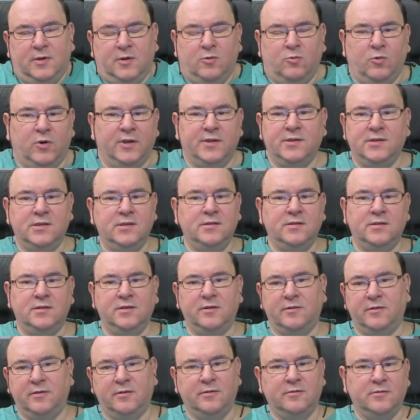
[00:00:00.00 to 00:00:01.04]
ones and
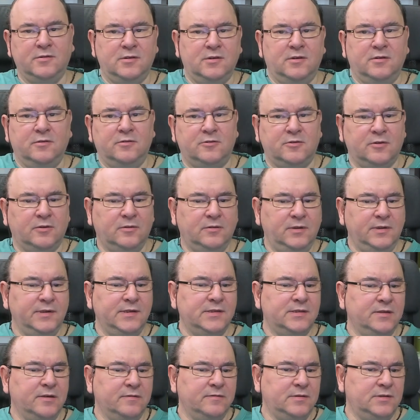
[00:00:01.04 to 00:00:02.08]
zeros controlling
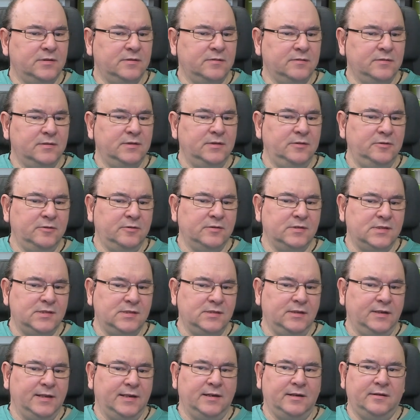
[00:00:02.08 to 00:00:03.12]
stuff, so you can
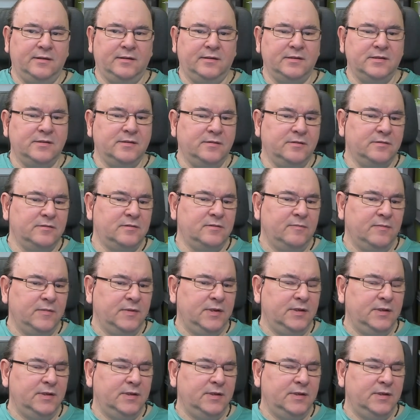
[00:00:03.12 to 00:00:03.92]
still analyze those.